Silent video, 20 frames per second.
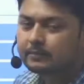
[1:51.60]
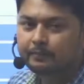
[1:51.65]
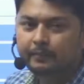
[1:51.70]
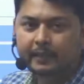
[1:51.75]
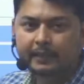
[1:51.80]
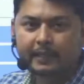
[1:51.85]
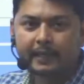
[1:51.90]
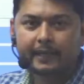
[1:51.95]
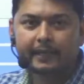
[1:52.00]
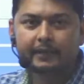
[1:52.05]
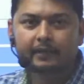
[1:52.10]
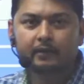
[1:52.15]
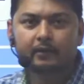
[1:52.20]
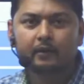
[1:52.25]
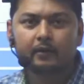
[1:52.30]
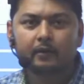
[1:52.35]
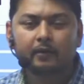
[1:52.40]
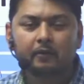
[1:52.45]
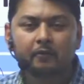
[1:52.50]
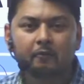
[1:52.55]
methane,
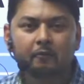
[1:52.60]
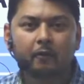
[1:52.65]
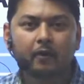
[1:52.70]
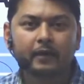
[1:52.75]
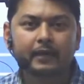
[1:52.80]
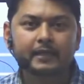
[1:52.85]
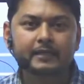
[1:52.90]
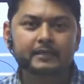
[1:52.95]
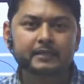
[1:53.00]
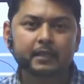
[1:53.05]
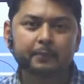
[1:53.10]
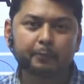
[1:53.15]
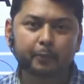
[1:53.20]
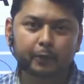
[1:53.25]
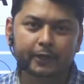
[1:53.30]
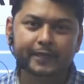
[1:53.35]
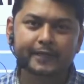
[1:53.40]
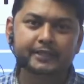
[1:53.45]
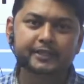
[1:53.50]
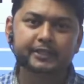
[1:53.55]
what is the
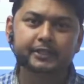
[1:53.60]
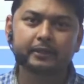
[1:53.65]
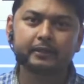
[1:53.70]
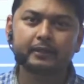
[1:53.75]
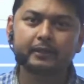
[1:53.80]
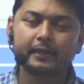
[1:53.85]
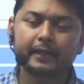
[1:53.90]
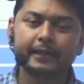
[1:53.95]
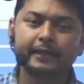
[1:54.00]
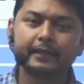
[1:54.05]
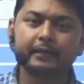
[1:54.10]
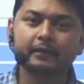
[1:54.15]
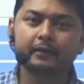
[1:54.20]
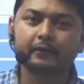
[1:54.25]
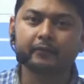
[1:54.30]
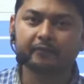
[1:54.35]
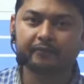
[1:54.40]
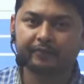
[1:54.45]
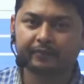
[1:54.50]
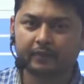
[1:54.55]
potential in
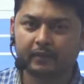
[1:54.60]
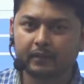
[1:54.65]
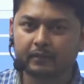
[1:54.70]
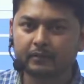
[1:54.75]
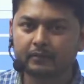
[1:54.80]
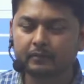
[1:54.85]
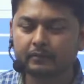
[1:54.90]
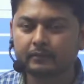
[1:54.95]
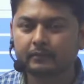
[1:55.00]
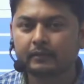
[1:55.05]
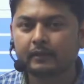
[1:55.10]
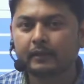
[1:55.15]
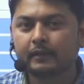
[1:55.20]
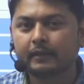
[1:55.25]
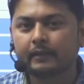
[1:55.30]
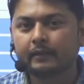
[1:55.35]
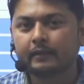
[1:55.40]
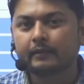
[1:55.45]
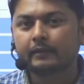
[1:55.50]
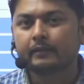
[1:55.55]
the
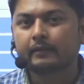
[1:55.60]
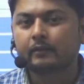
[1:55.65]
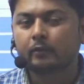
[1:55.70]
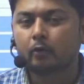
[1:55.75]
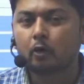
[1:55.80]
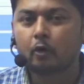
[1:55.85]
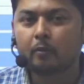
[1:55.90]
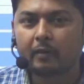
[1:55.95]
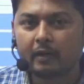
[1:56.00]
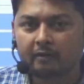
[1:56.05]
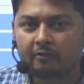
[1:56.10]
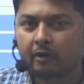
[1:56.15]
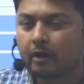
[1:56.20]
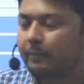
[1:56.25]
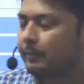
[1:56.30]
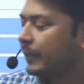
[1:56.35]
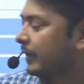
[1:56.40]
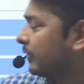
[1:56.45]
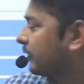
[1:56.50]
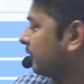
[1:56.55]
global
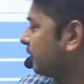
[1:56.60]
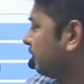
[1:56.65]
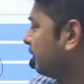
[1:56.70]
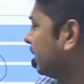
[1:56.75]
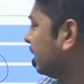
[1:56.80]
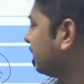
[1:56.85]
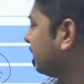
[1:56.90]
warming? We'll